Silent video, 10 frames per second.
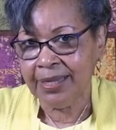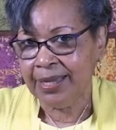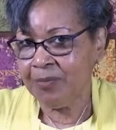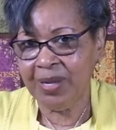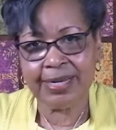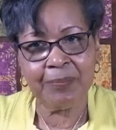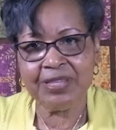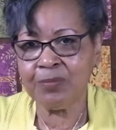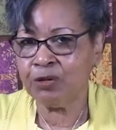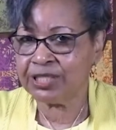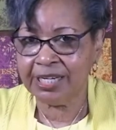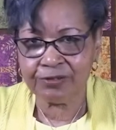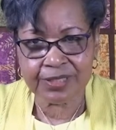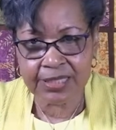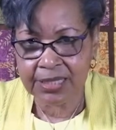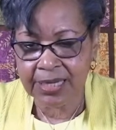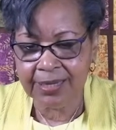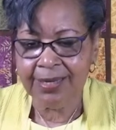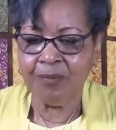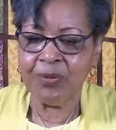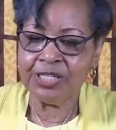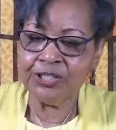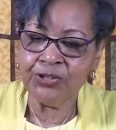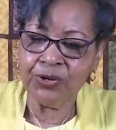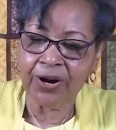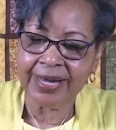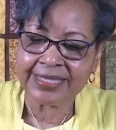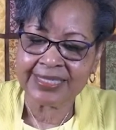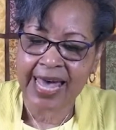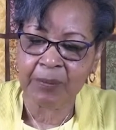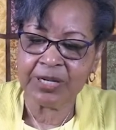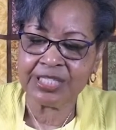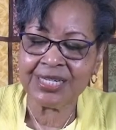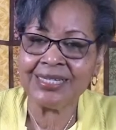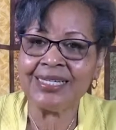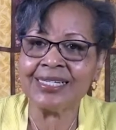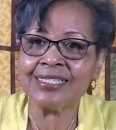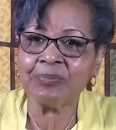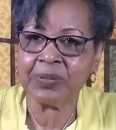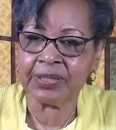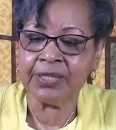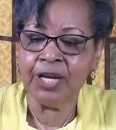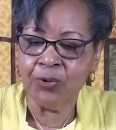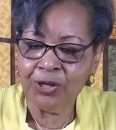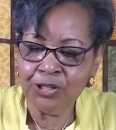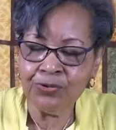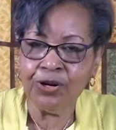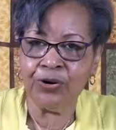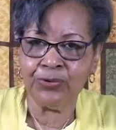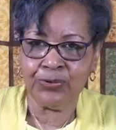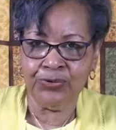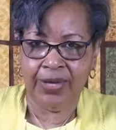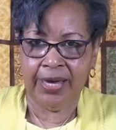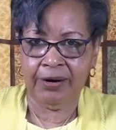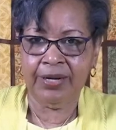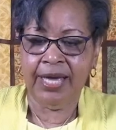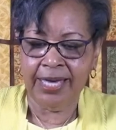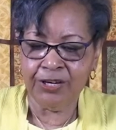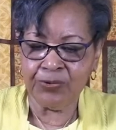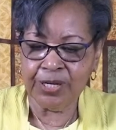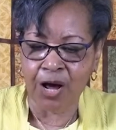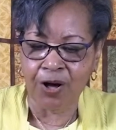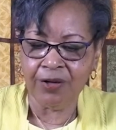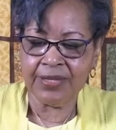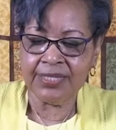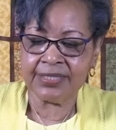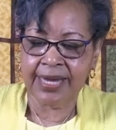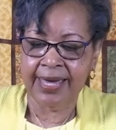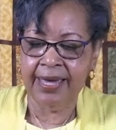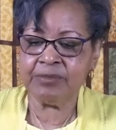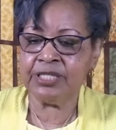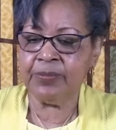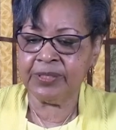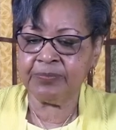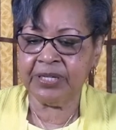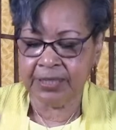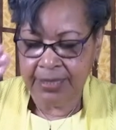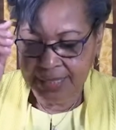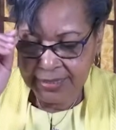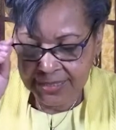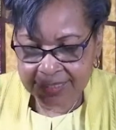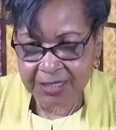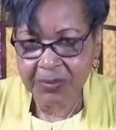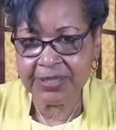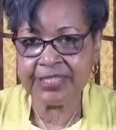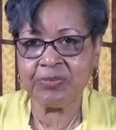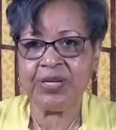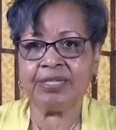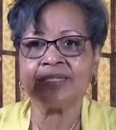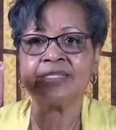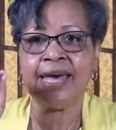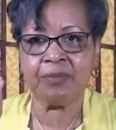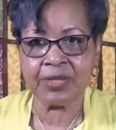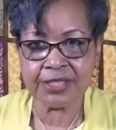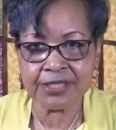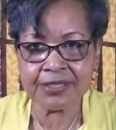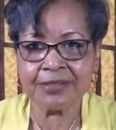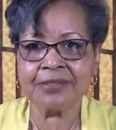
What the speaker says: It may not be the most interesting thing, but you are establishing discipline when you go through there and you read all these names, but discipline is being established